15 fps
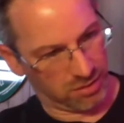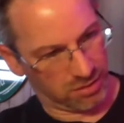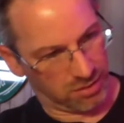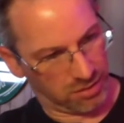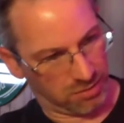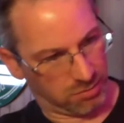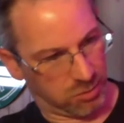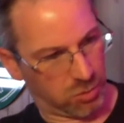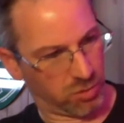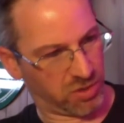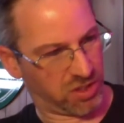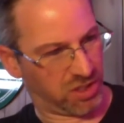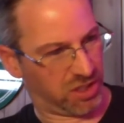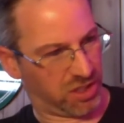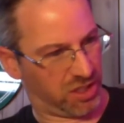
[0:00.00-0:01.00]
Well,
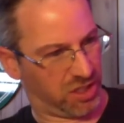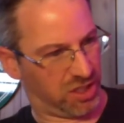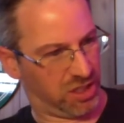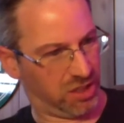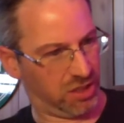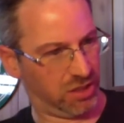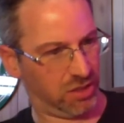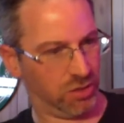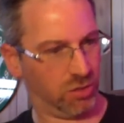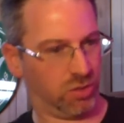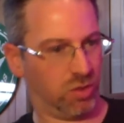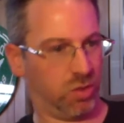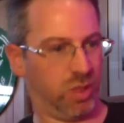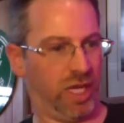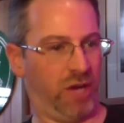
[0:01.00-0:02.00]
pours a little
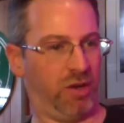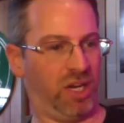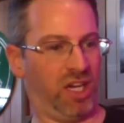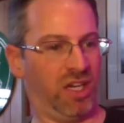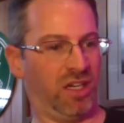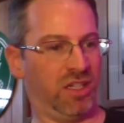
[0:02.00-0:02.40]
cloudy.